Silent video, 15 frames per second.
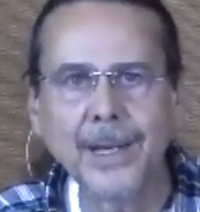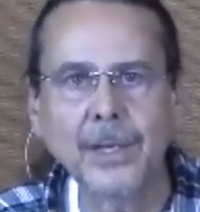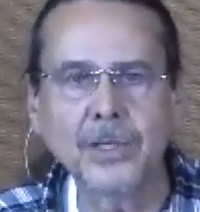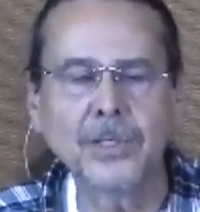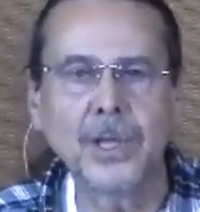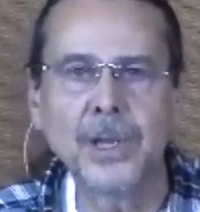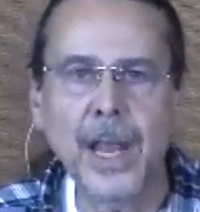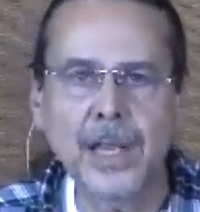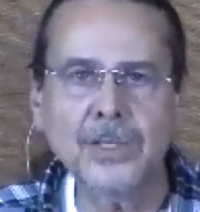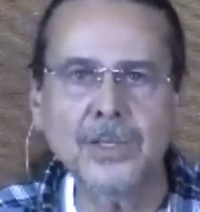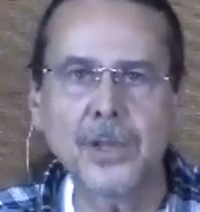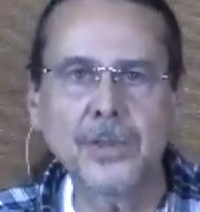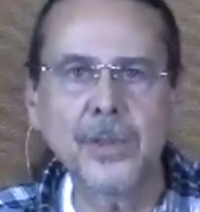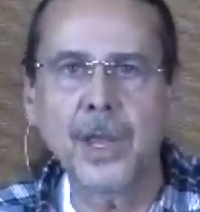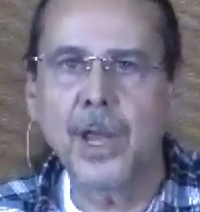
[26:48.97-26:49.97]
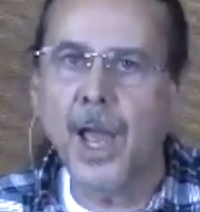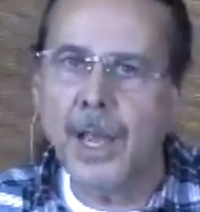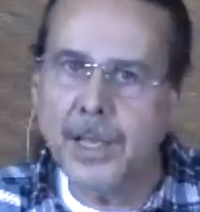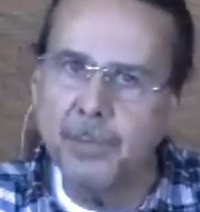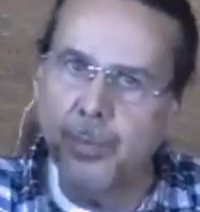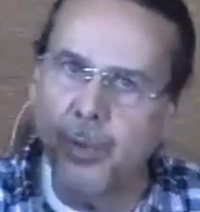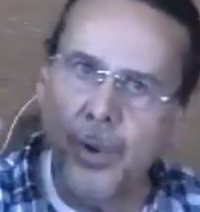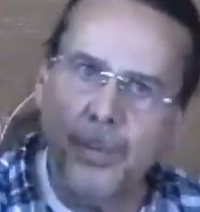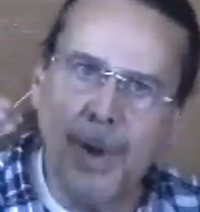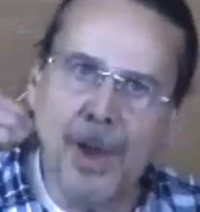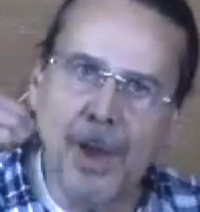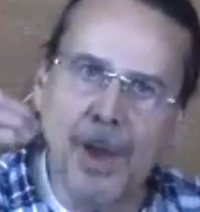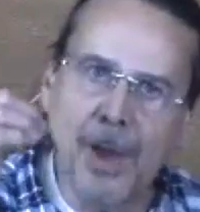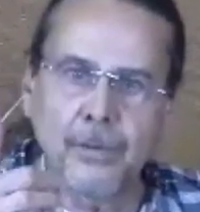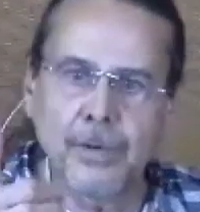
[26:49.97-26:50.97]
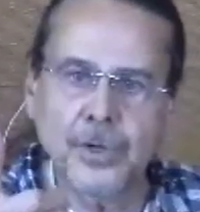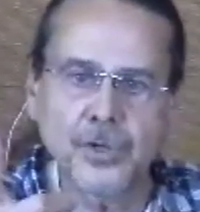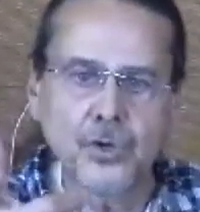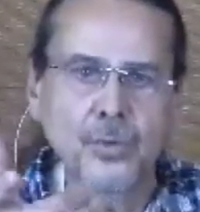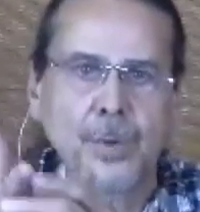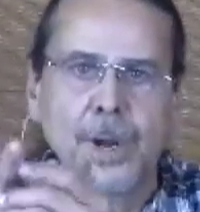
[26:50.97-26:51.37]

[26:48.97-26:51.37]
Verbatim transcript: And that's the, the thing. I can point my finger at you,